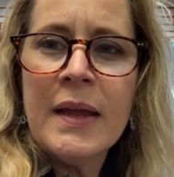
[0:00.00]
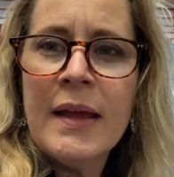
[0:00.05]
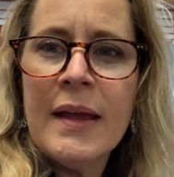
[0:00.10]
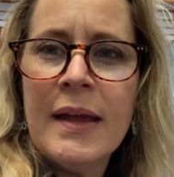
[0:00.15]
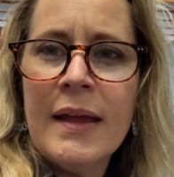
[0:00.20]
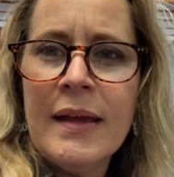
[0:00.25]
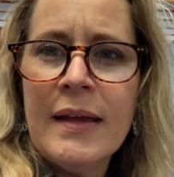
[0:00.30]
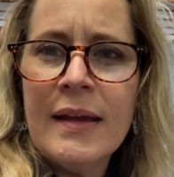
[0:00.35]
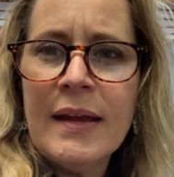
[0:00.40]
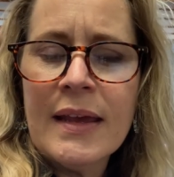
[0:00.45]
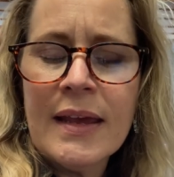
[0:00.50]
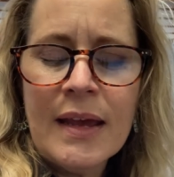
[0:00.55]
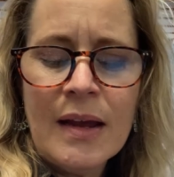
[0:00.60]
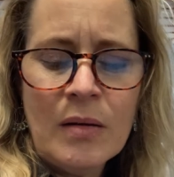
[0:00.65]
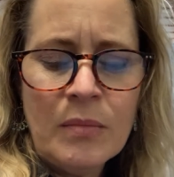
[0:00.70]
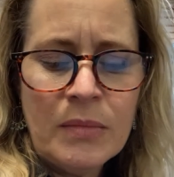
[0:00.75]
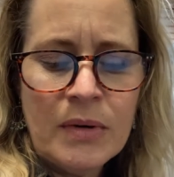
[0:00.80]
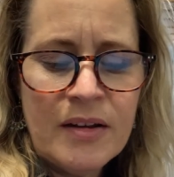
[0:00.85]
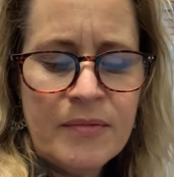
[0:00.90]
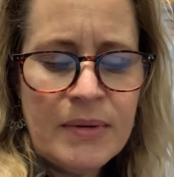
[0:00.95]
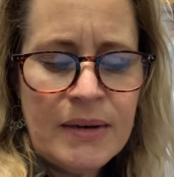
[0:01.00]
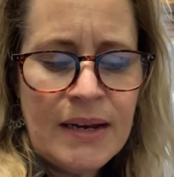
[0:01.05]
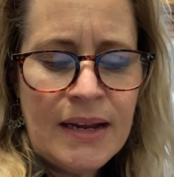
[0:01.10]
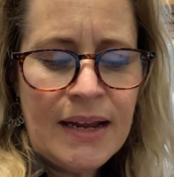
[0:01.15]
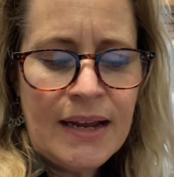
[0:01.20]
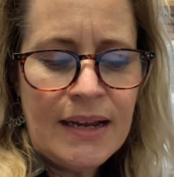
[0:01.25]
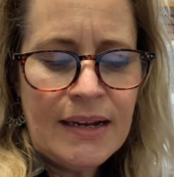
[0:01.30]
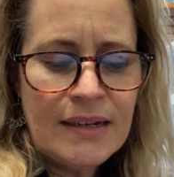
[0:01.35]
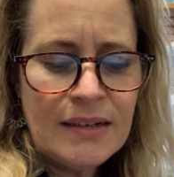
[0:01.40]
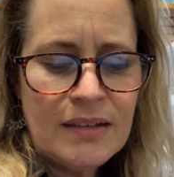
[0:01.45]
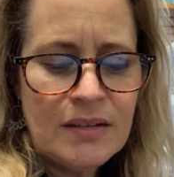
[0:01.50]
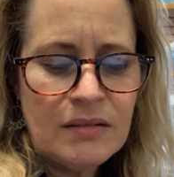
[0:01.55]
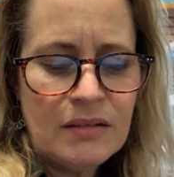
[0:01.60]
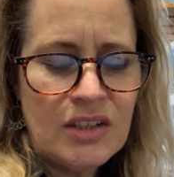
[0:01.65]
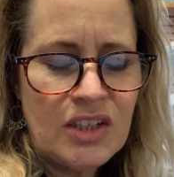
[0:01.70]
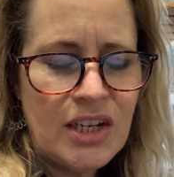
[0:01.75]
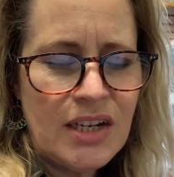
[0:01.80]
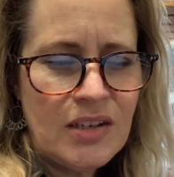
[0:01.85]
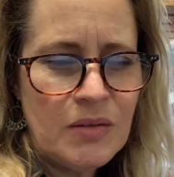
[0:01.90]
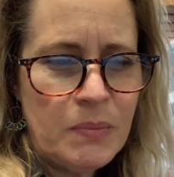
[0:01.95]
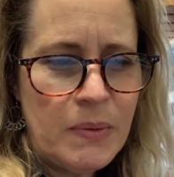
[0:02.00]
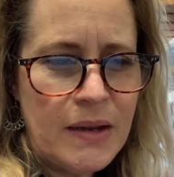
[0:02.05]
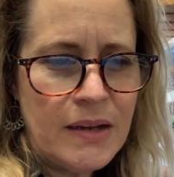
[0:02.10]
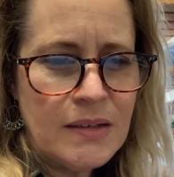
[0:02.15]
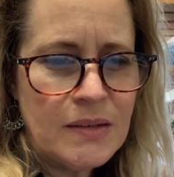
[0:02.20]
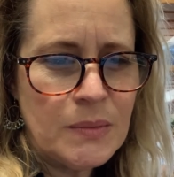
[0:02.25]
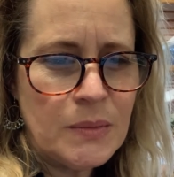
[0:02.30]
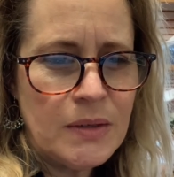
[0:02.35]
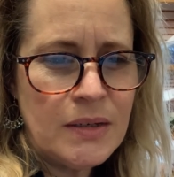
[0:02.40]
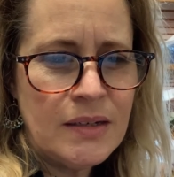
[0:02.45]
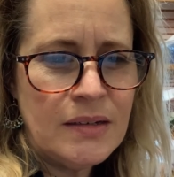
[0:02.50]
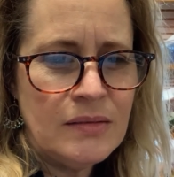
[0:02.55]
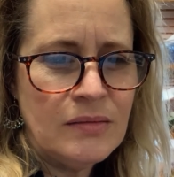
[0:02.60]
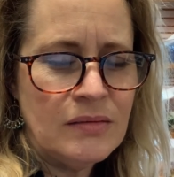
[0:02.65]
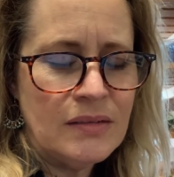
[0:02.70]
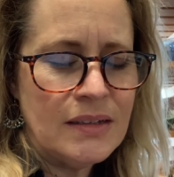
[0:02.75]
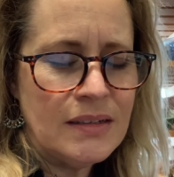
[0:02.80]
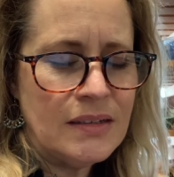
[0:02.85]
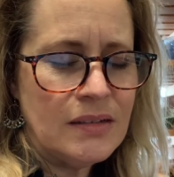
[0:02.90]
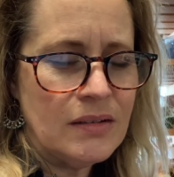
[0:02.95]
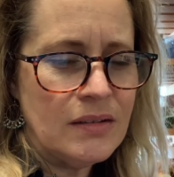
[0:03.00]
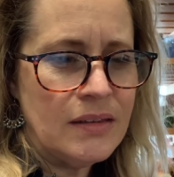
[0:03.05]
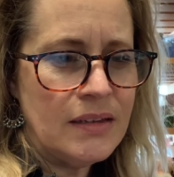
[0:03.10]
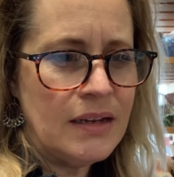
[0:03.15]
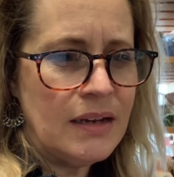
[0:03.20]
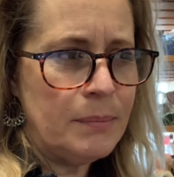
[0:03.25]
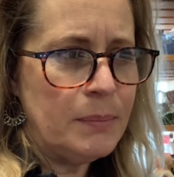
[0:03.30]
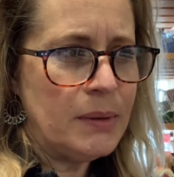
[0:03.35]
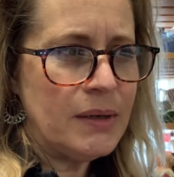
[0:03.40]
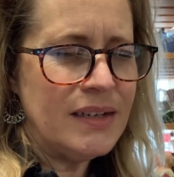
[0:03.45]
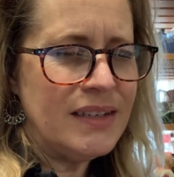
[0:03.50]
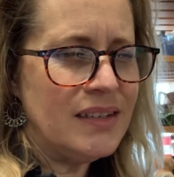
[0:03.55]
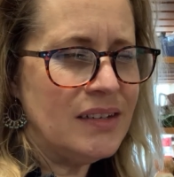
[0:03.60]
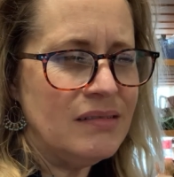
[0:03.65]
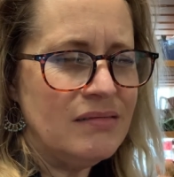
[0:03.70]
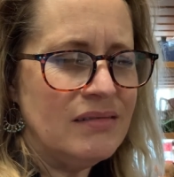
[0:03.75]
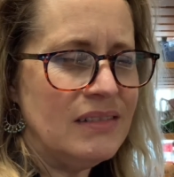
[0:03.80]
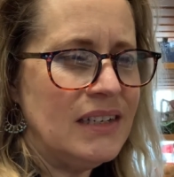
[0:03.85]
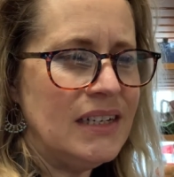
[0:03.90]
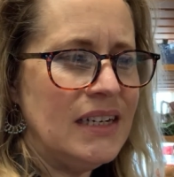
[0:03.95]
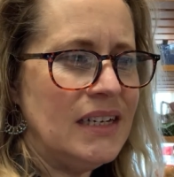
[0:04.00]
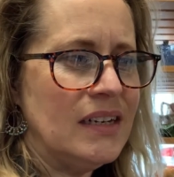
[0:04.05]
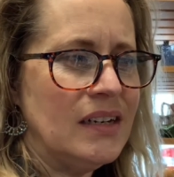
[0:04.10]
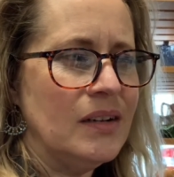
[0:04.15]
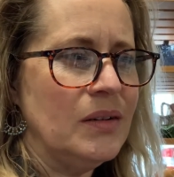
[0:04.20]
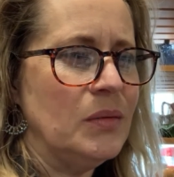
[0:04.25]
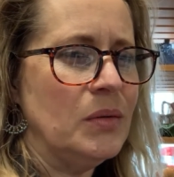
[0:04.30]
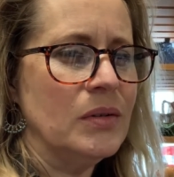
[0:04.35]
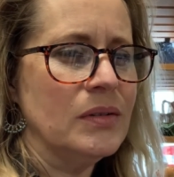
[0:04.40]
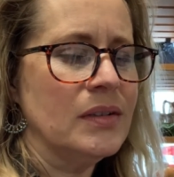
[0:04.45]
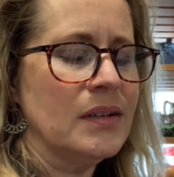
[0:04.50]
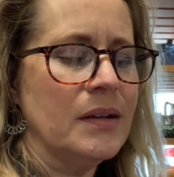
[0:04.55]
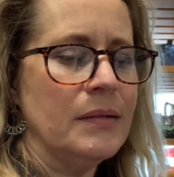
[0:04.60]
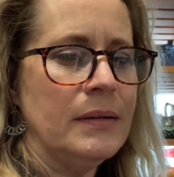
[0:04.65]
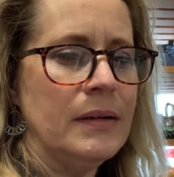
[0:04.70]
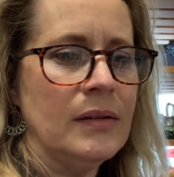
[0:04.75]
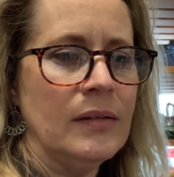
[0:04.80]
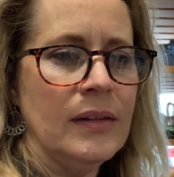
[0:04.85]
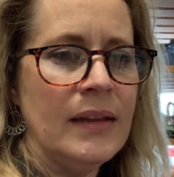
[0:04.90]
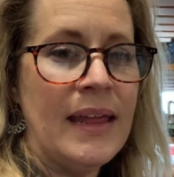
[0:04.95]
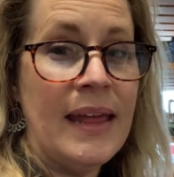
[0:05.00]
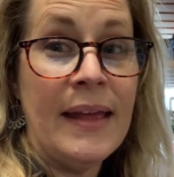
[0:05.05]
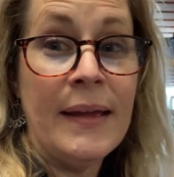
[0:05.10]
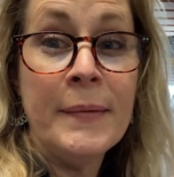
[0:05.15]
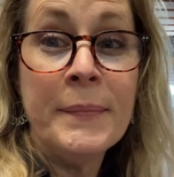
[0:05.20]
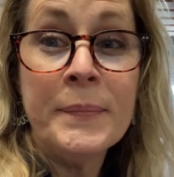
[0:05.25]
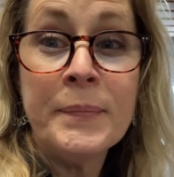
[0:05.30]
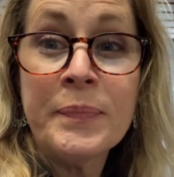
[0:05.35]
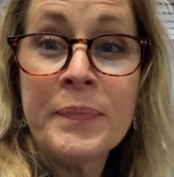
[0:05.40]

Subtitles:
account might have been hacked, so I changed password and all that sort of thing, but I don't really know what's going on there.